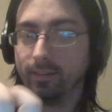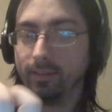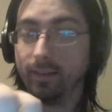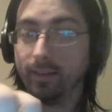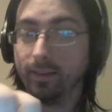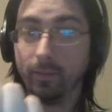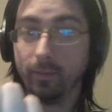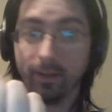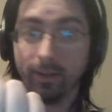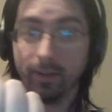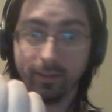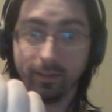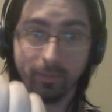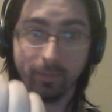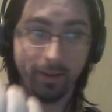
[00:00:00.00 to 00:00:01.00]
They seem to
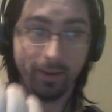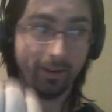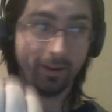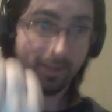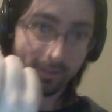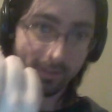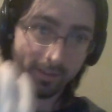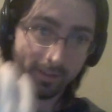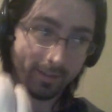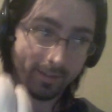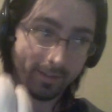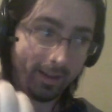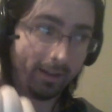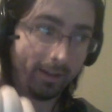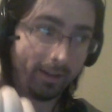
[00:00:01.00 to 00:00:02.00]
disappear just as
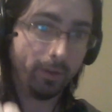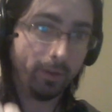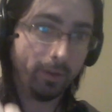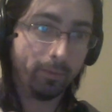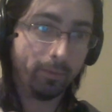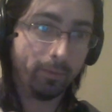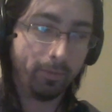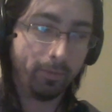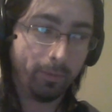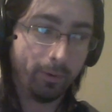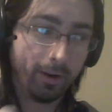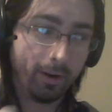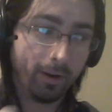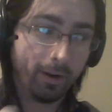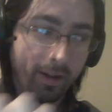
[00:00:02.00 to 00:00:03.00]
it was
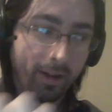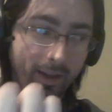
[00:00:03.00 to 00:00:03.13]
before.